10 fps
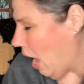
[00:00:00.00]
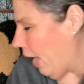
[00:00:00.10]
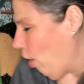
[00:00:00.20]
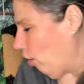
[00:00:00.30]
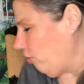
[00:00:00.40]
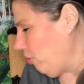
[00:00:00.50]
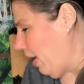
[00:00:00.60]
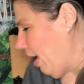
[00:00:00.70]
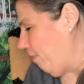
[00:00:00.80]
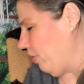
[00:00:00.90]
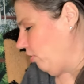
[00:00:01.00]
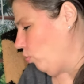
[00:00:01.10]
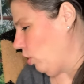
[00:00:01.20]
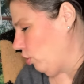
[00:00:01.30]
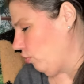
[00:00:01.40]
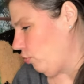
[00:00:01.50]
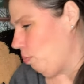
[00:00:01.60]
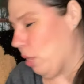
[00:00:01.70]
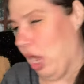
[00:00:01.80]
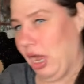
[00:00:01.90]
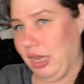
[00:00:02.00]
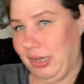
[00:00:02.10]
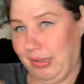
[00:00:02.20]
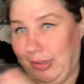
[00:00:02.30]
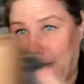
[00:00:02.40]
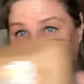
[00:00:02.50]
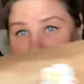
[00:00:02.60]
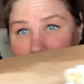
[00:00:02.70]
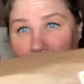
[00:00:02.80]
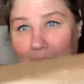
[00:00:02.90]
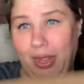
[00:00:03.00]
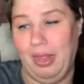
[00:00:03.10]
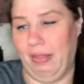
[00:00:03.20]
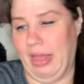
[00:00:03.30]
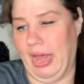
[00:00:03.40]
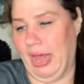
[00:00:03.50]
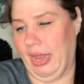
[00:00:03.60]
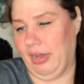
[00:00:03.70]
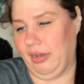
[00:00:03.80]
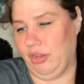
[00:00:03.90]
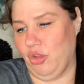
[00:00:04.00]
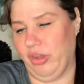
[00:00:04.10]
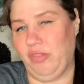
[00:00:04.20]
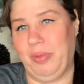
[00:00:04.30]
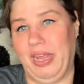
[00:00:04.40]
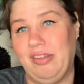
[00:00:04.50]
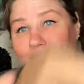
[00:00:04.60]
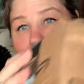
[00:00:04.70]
I also have this wonderful box that USPS